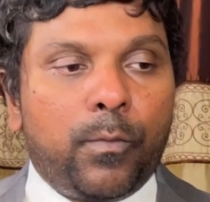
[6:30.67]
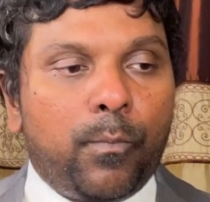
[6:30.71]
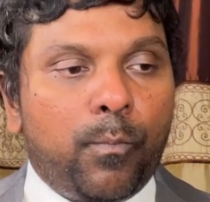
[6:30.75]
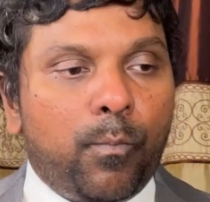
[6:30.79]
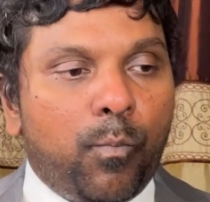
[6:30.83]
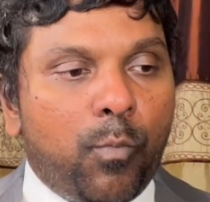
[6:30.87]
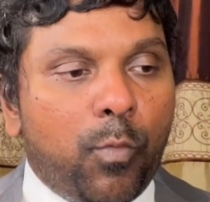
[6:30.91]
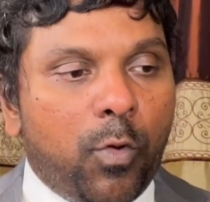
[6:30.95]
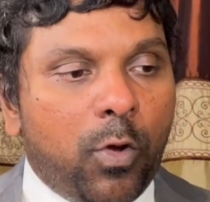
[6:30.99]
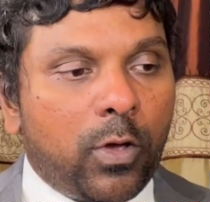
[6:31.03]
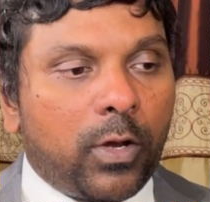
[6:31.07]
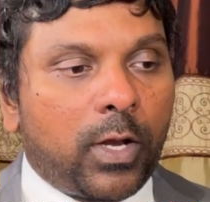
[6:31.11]

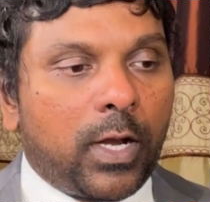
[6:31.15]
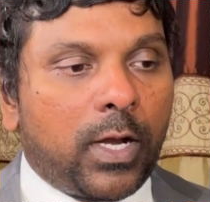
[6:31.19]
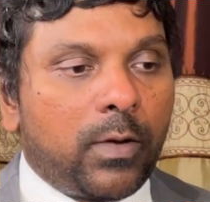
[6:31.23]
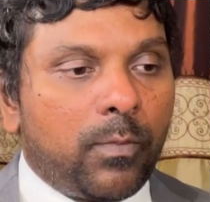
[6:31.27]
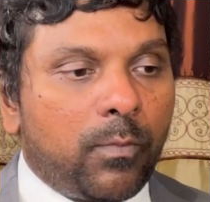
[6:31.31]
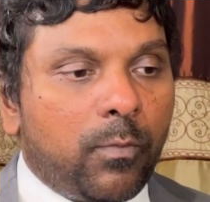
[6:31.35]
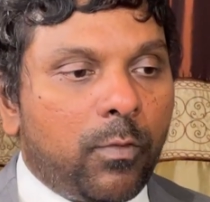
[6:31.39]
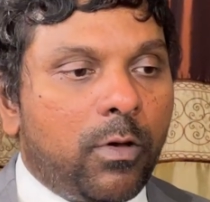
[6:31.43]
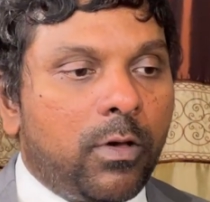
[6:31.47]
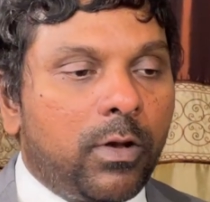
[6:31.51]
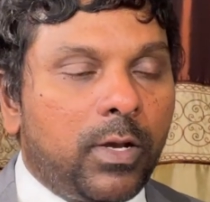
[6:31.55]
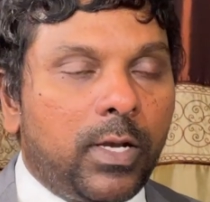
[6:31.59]
more and
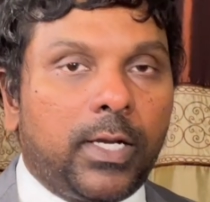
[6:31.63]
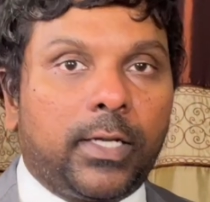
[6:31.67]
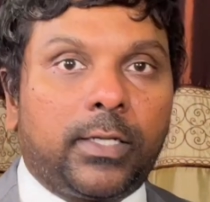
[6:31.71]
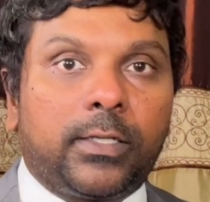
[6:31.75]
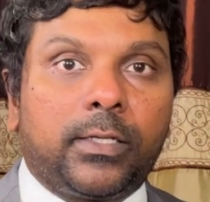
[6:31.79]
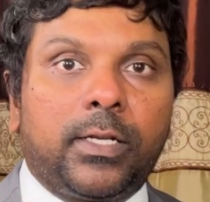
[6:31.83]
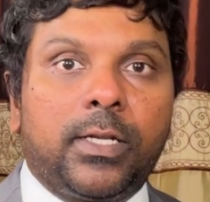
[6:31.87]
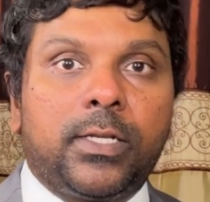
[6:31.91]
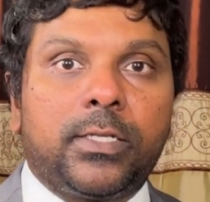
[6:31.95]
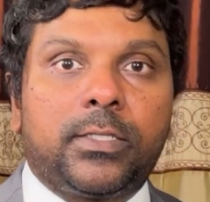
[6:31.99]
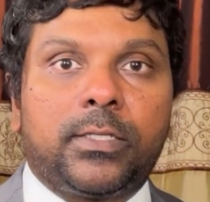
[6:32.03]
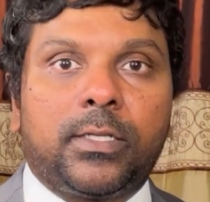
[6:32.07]
more
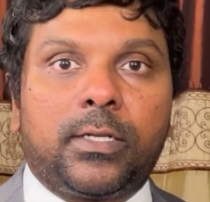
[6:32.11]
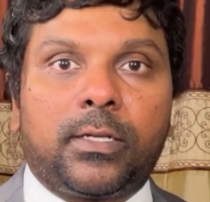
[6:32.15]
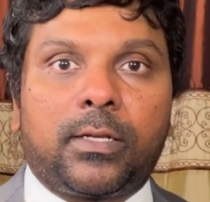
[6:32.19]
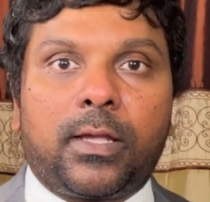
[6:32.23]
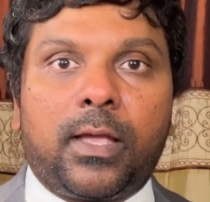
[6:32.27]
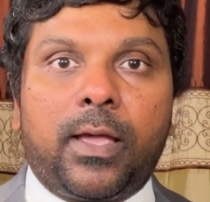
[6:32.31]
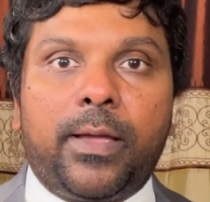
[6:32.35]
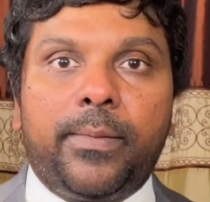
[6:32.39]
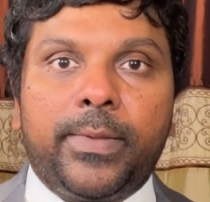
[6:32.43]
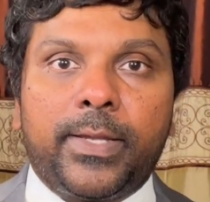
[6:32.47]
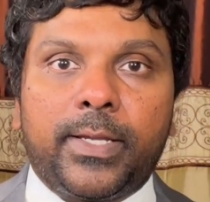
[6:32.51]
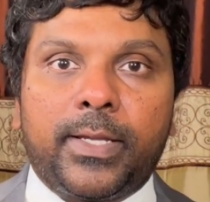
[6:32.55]
literature
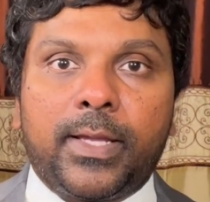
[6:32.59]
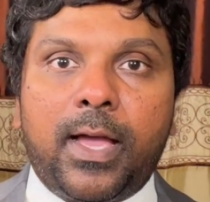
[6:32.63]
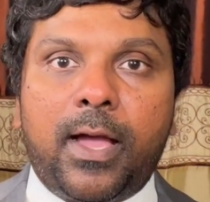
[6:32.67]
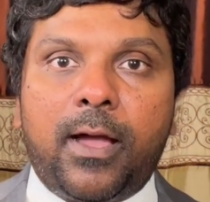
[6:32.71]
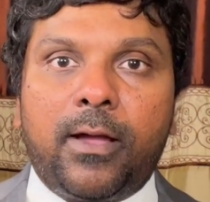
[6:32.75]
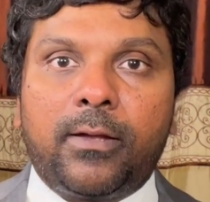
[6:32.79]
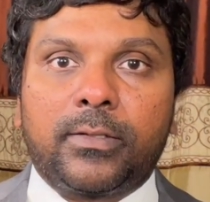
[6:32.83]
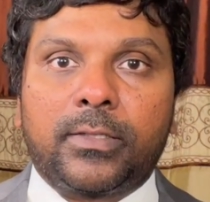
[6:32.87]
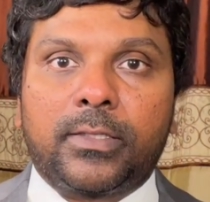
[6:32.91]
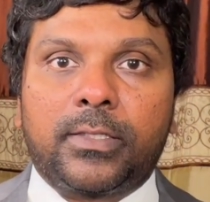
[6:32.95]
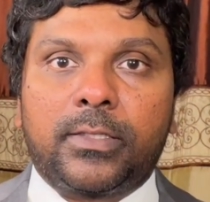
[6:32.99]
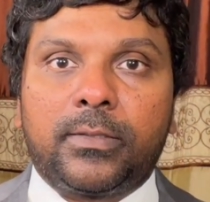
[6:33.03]
coming
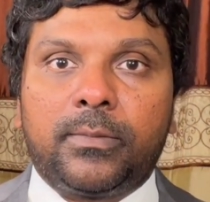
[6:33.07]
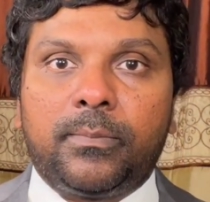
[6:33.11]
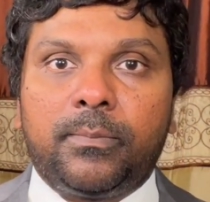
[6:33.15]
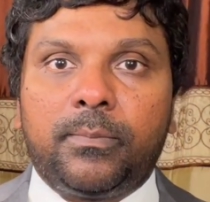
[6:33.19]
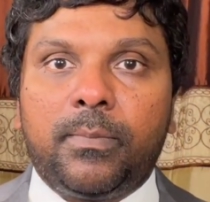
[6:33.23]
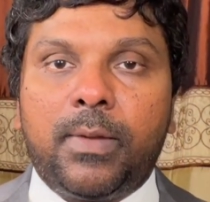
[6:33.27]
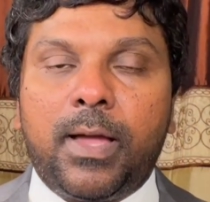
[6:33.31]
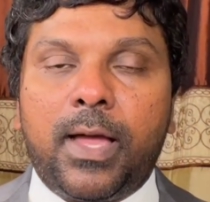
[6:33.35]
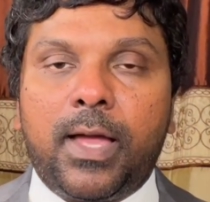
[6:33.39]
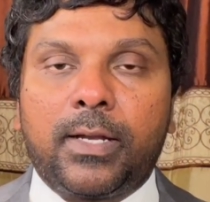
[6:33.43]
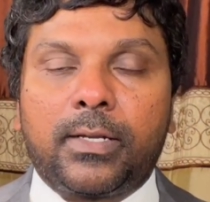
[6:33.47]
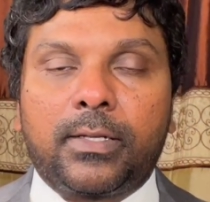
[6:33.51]
out,
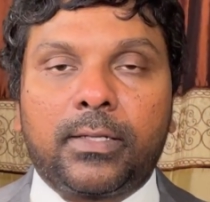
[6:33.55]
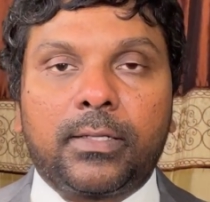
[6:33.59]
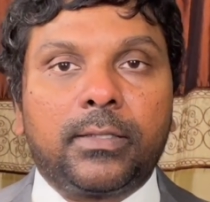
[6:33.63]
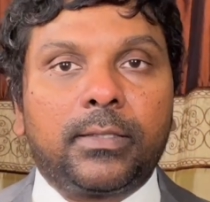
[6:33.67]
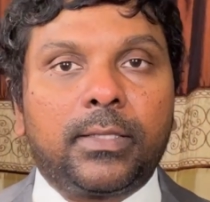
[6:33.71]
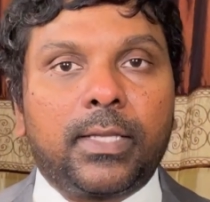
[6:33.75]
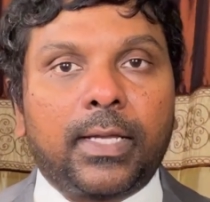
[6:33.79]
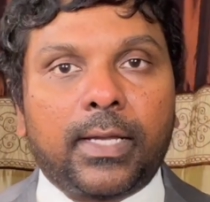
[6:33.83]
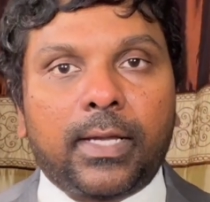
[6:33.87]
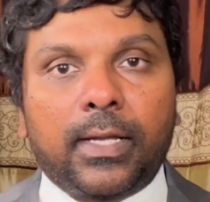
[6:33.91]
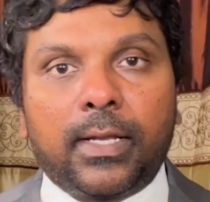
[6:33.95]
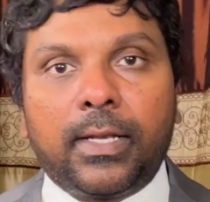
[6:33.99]
but
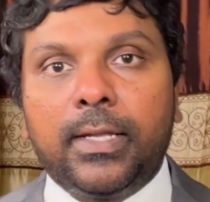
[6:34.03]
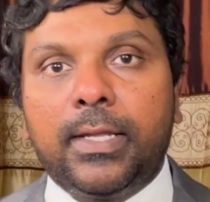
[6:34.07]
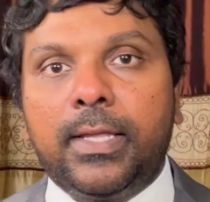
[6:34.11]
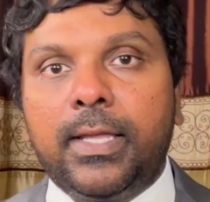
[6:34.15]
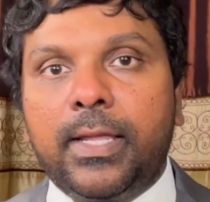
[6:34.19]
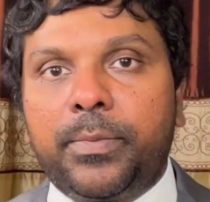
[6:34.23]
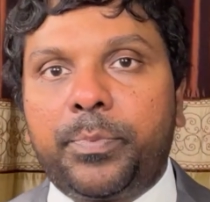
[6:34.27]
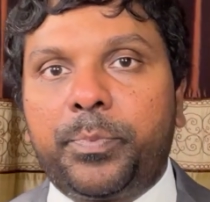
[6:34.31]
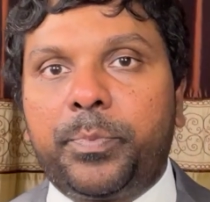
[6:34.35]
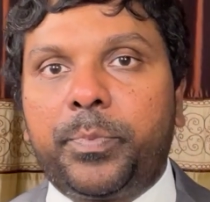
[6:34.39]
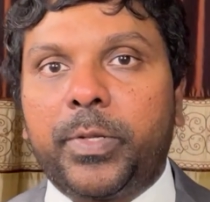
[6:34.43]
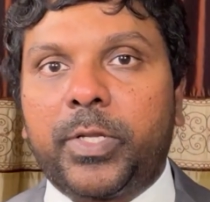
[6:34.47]
the
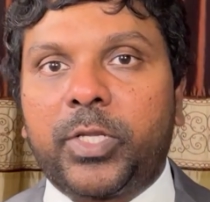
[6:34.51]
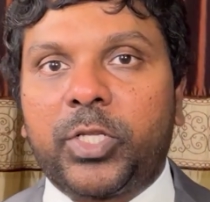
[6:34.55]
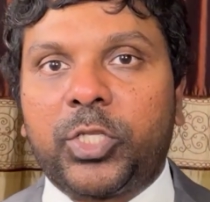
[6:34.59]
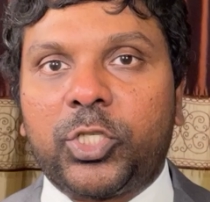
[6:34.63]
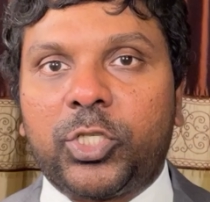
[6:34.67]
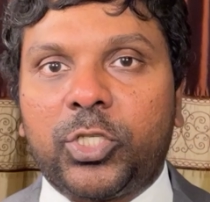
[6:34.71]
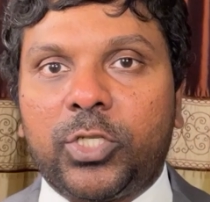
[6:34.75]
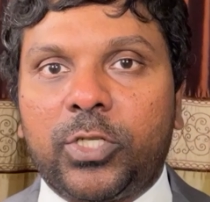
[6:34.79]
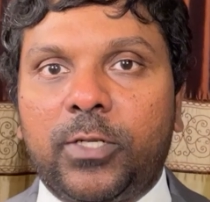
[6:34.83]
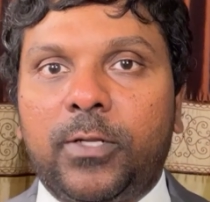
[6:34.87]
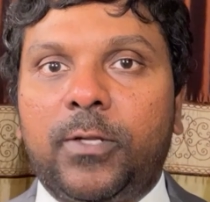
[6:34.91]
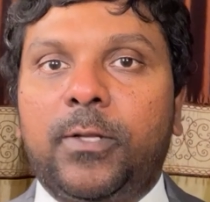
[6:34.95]
clear
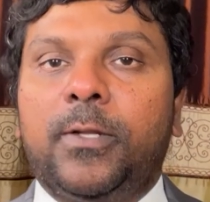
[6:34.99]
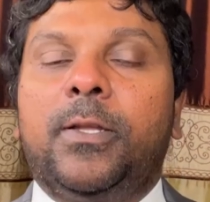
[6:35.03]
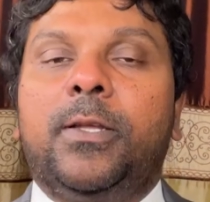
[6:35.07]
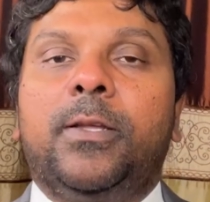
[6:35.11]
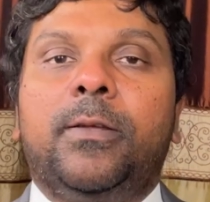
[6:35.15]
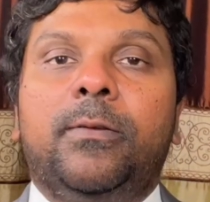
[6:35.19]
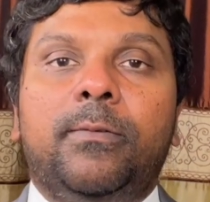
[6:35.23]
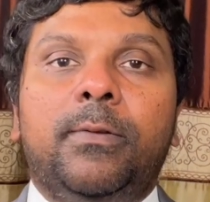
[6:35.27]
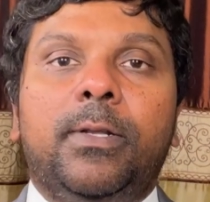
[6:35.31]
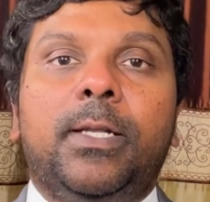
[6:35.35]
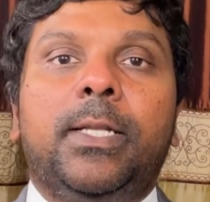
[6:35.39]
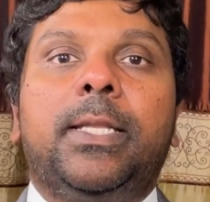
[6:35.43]
picture
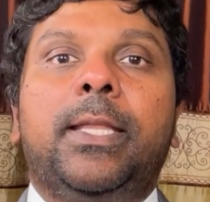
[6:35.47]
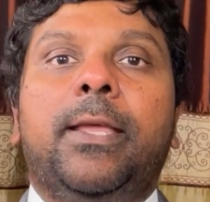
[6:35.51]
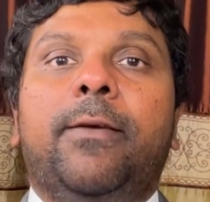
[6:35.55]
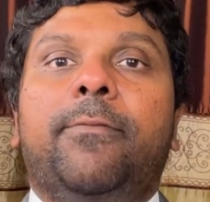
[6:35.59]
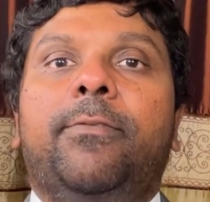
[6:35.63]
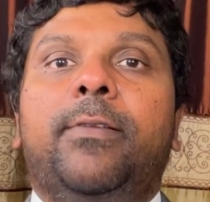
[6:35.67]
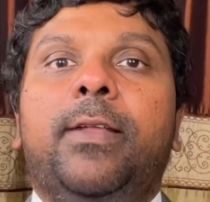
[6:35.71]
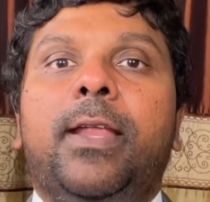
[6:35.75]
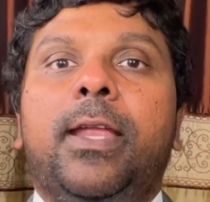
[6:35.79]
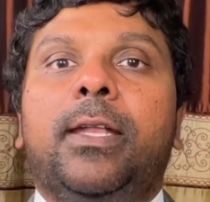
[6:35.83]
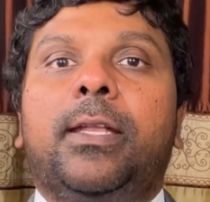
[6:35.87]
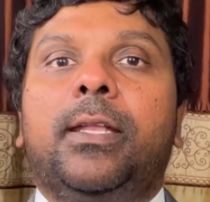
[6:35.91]
will
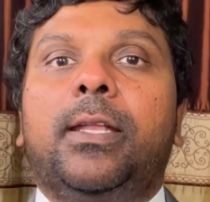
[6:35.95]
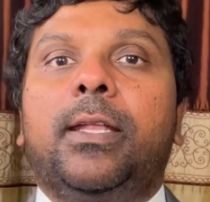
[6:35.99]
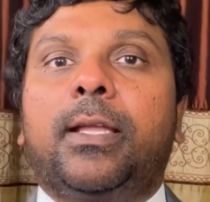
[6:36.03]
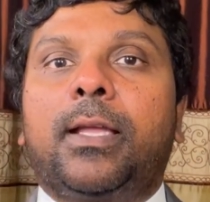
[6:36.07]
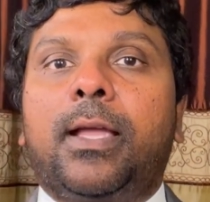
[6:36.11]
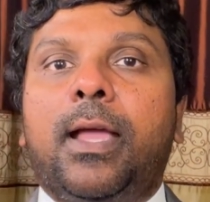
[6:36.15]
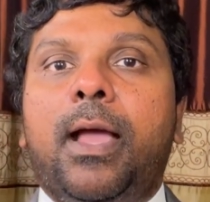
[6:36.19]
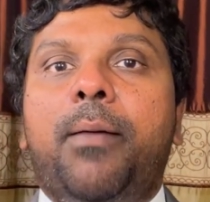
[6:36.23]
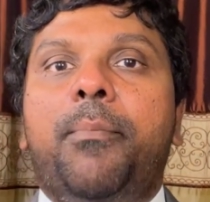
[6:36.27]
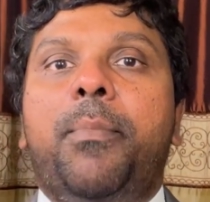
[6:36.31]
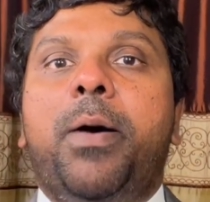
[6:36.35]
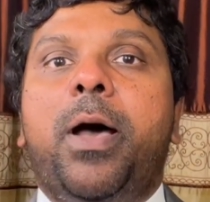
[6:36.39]
definitely
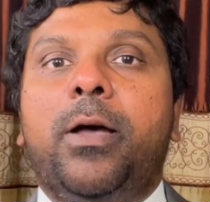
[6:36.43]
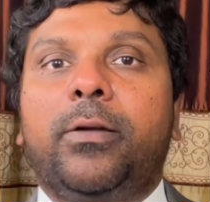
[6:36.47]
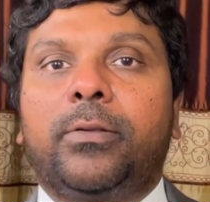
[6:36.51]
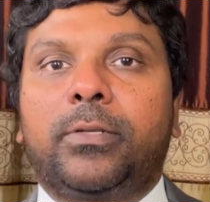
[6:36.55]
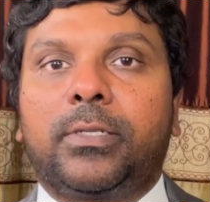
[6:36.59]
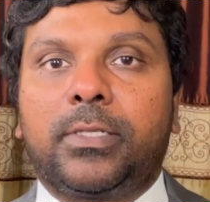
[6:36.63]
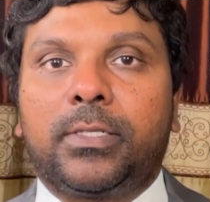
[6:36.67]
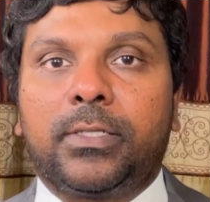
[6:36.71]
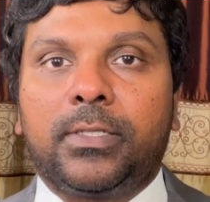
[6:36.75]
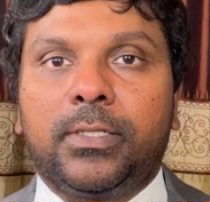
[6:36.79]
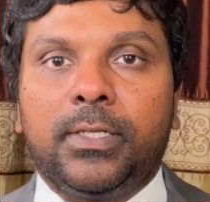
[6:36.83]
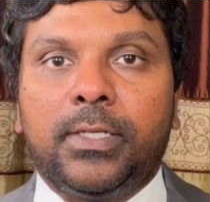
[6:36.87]
come
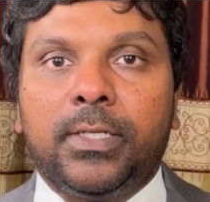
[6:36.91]
out